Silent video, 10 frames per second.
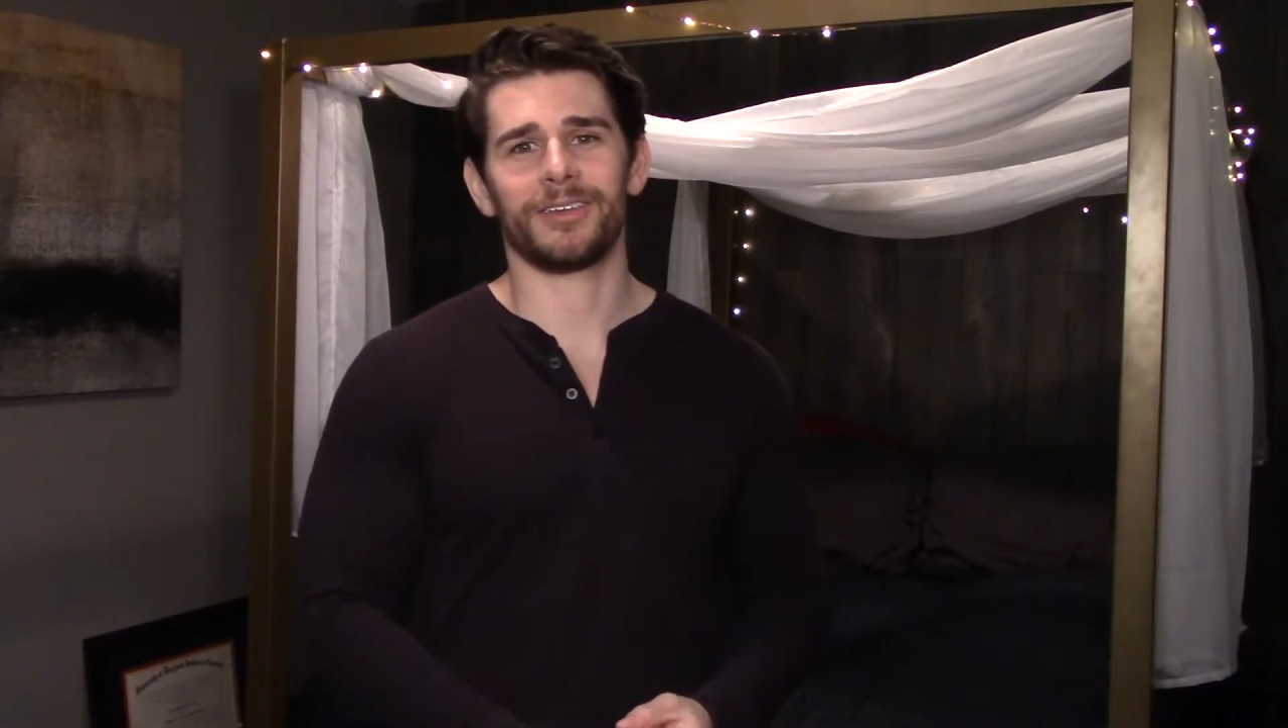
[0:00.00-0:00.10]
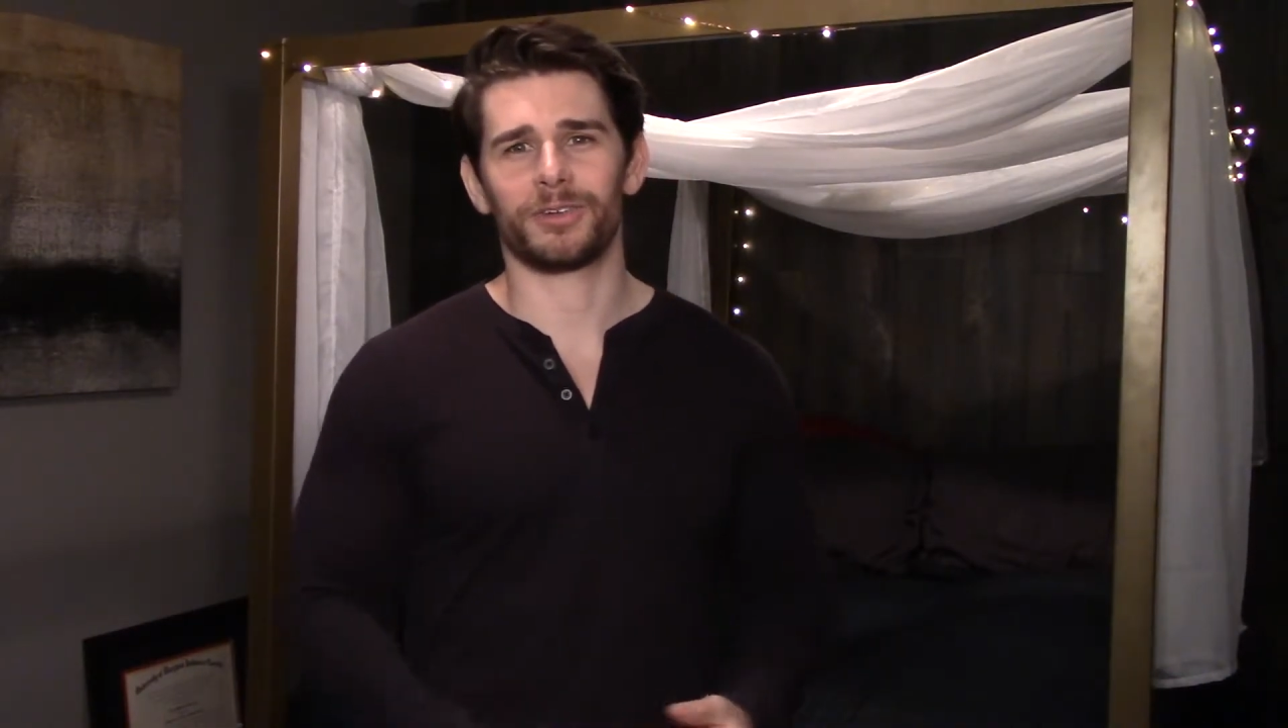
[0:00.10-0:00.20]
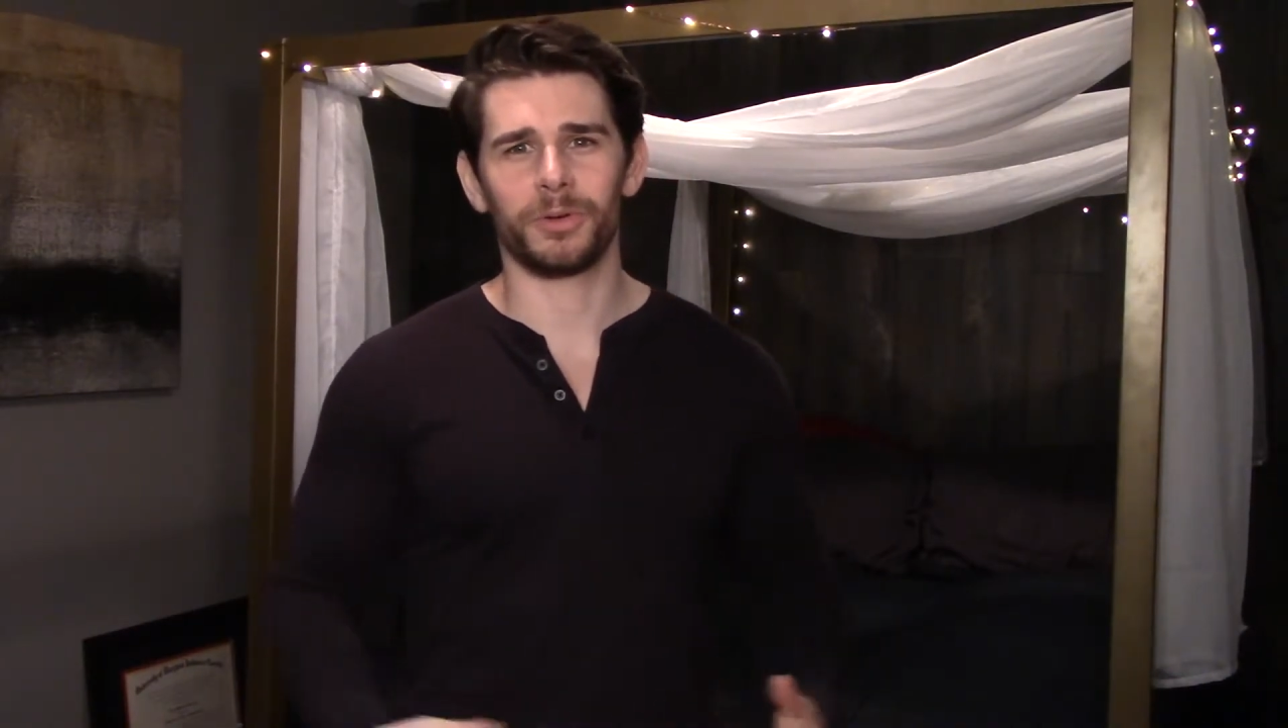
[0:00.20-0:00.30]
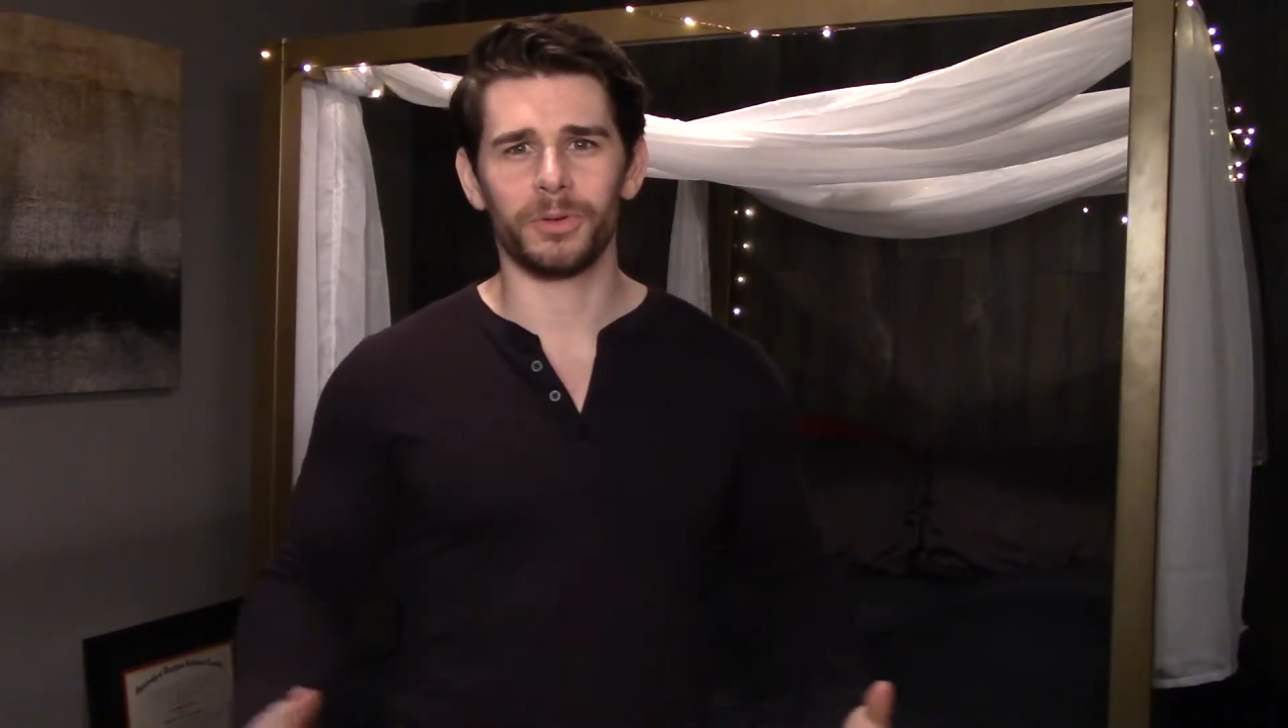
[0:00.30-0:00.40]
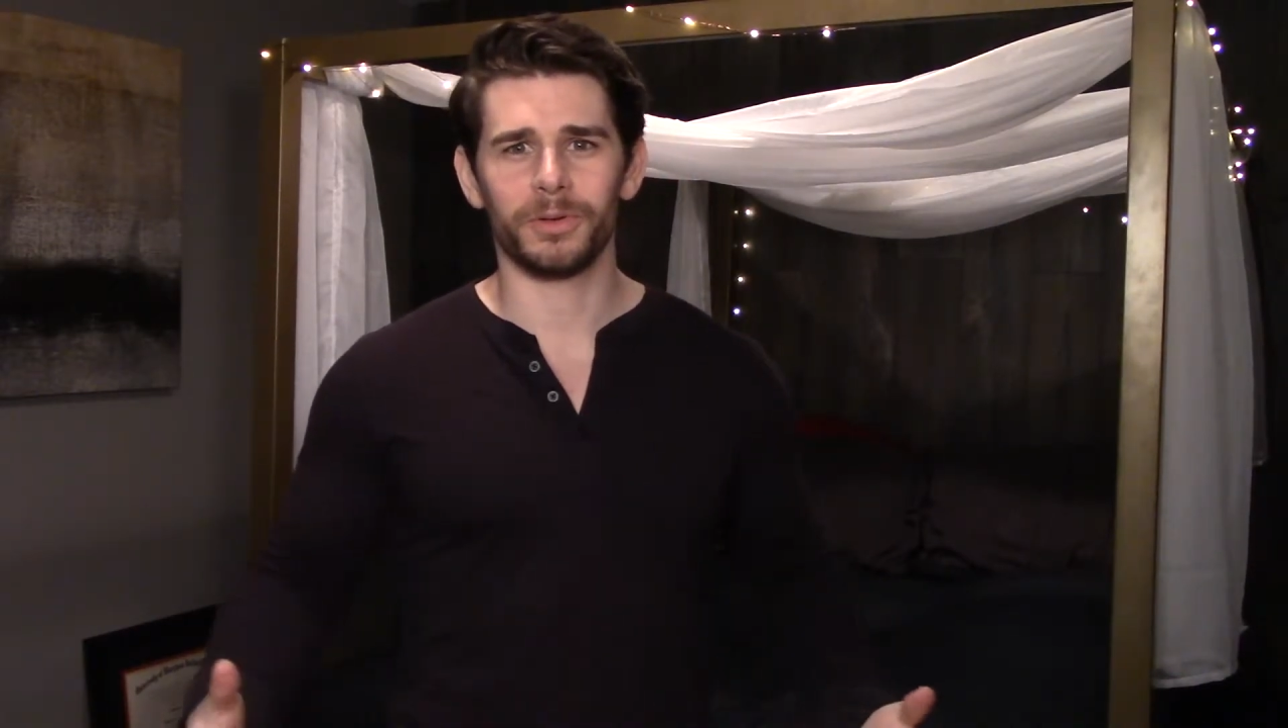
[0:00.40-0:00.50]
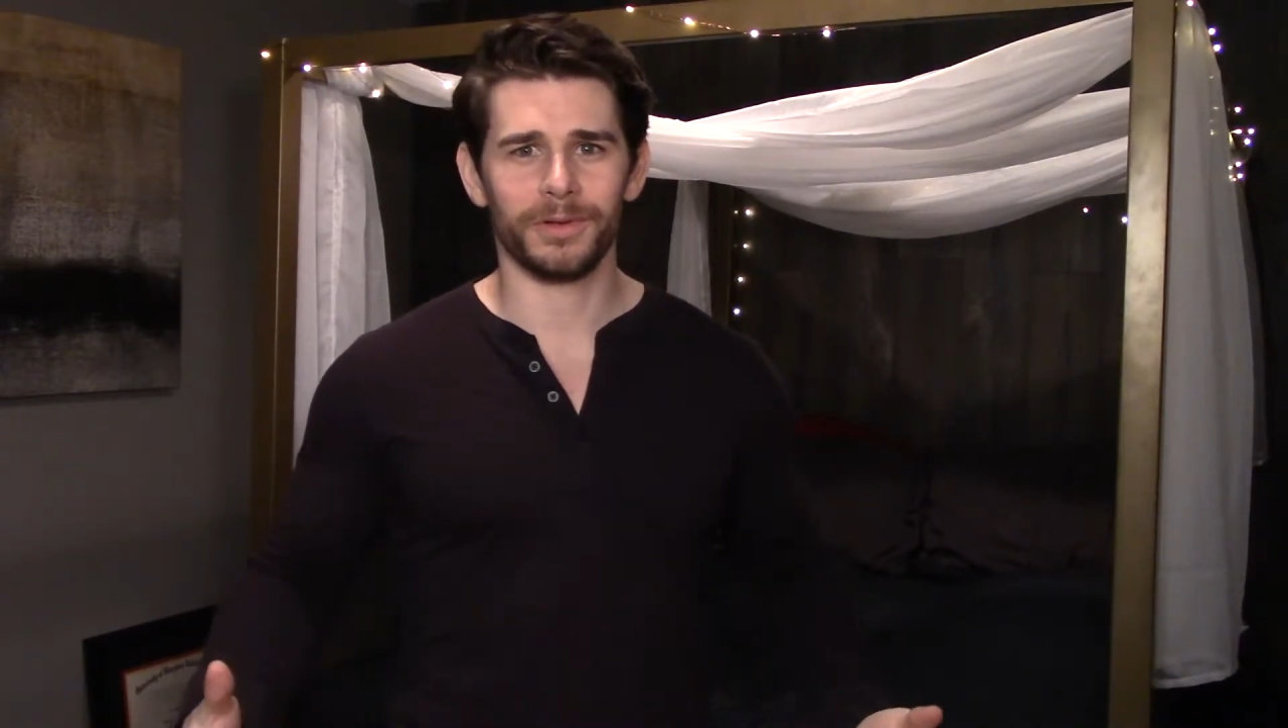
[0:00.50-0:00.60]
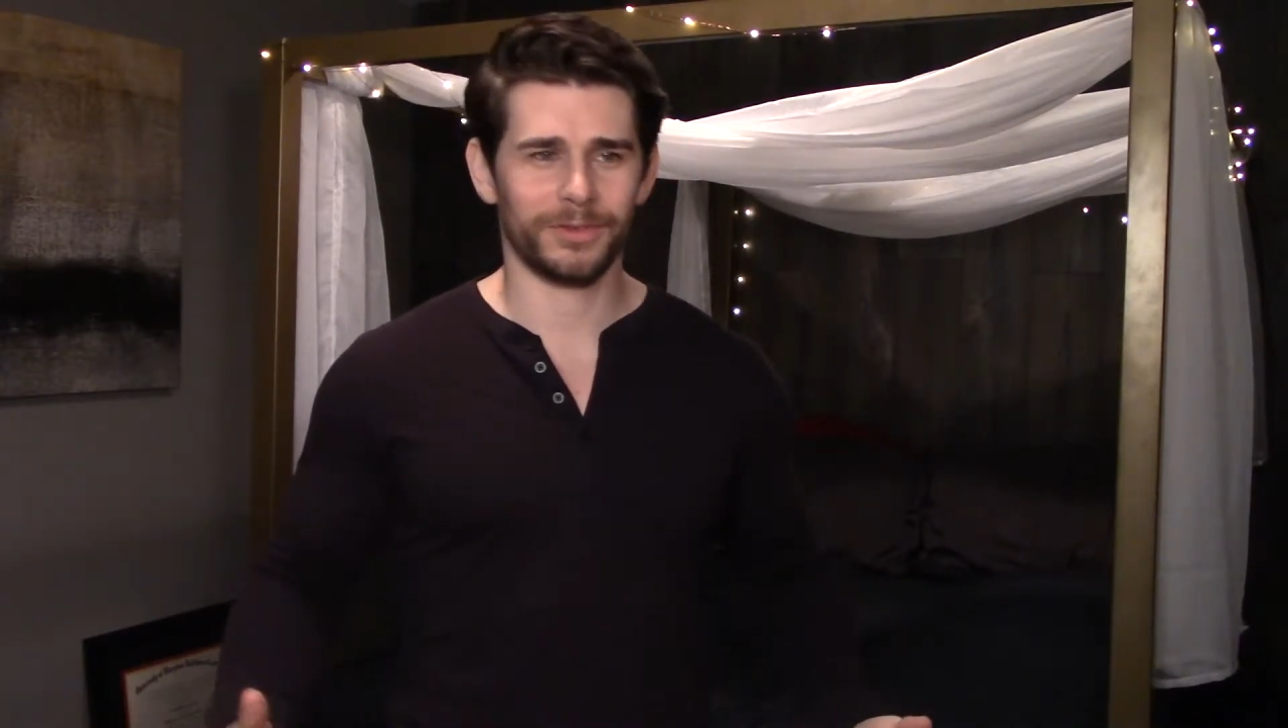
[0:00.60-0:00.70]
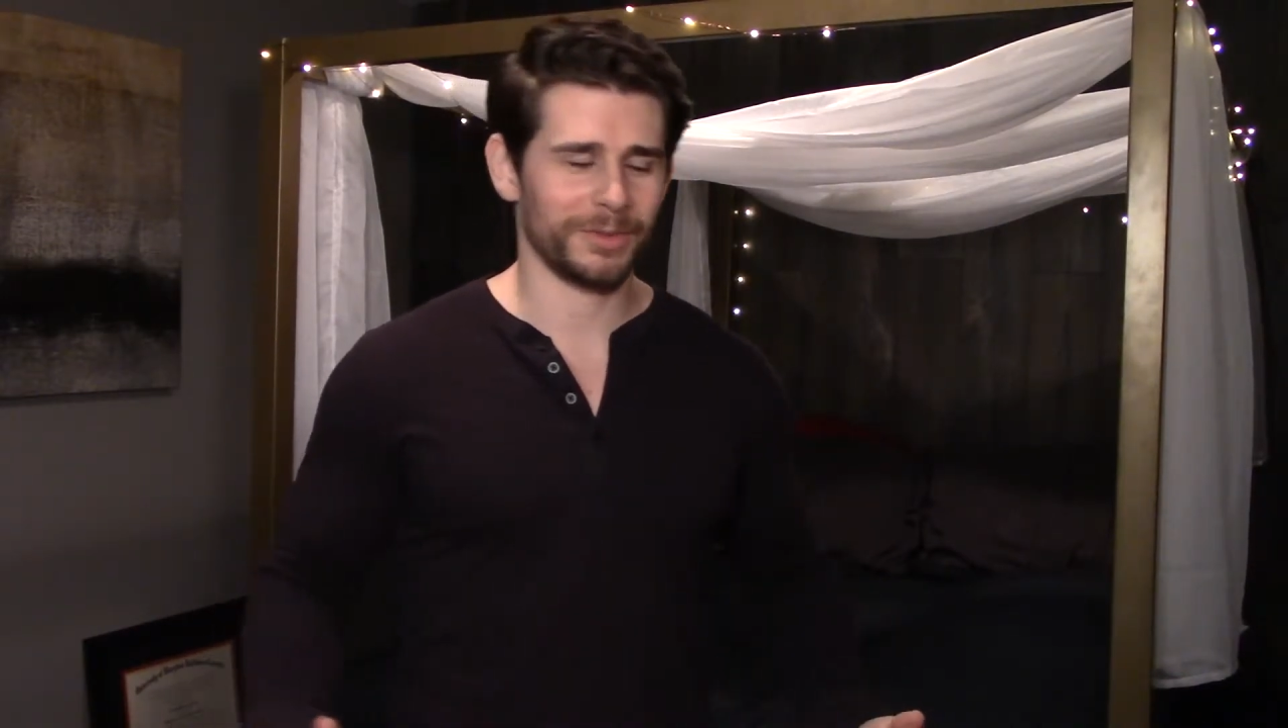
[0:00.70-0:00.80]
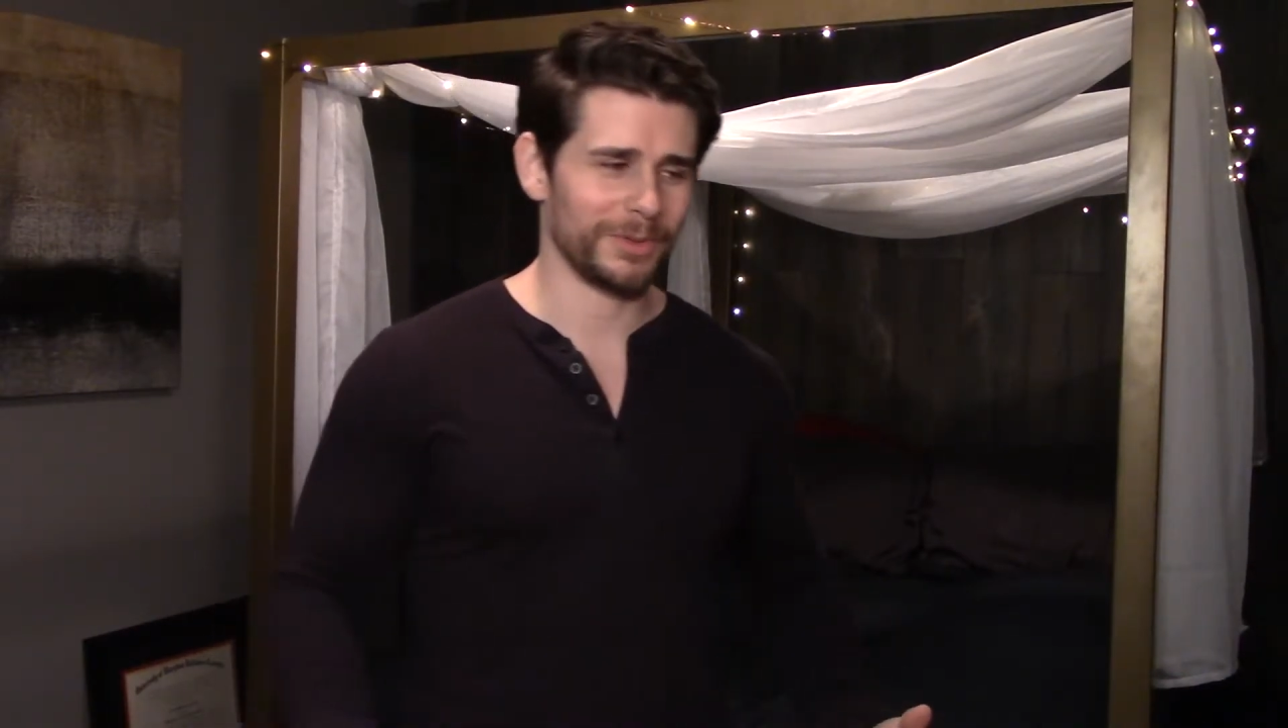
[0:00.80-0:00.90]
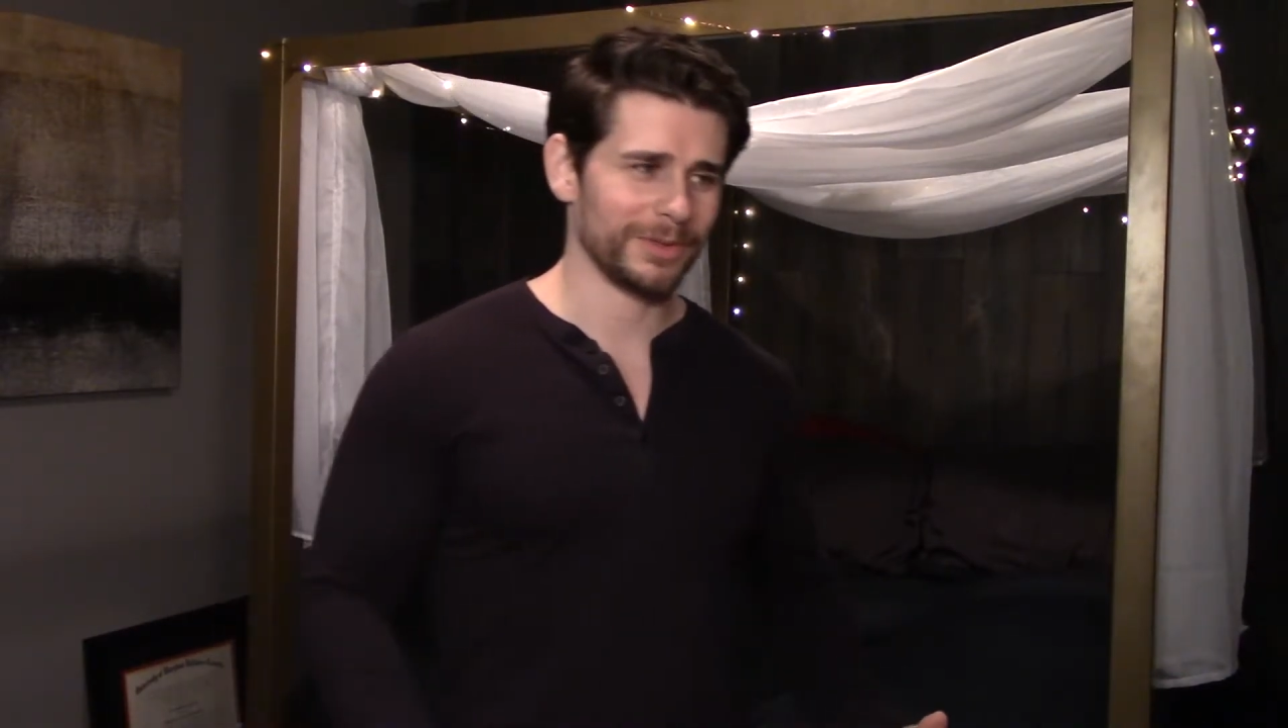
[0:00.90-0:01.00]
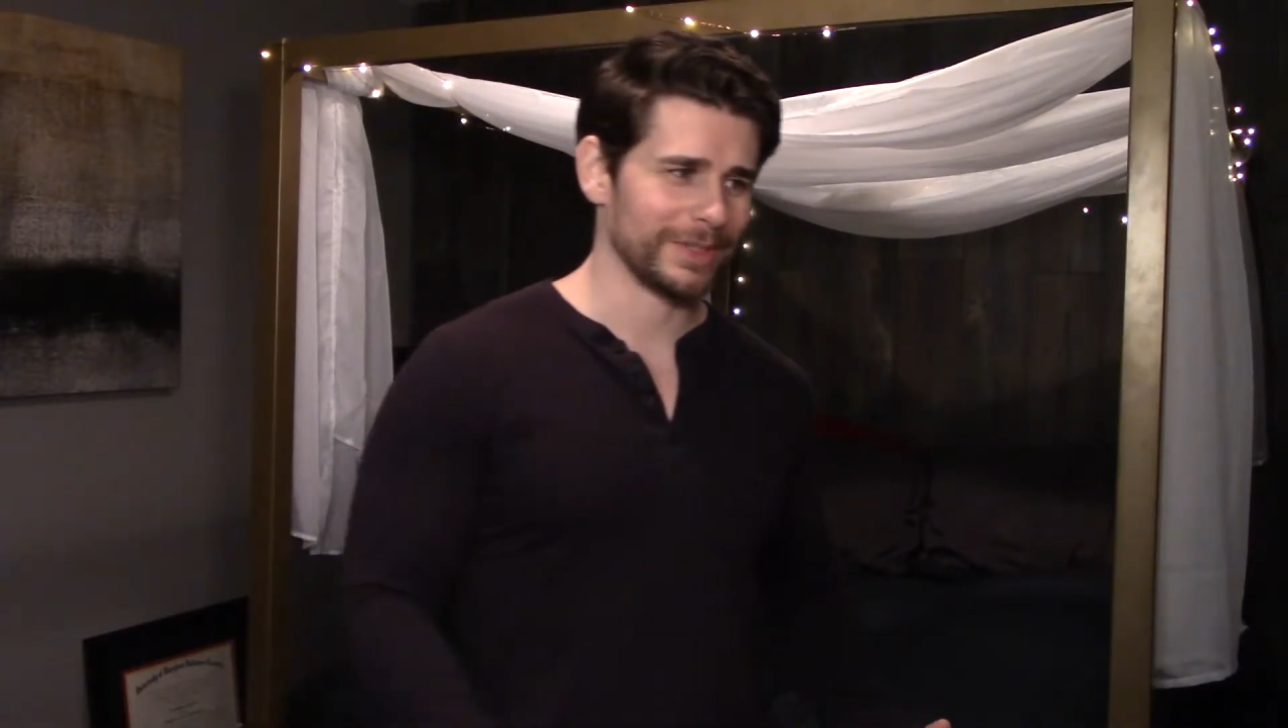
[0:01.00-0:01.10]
cool as someone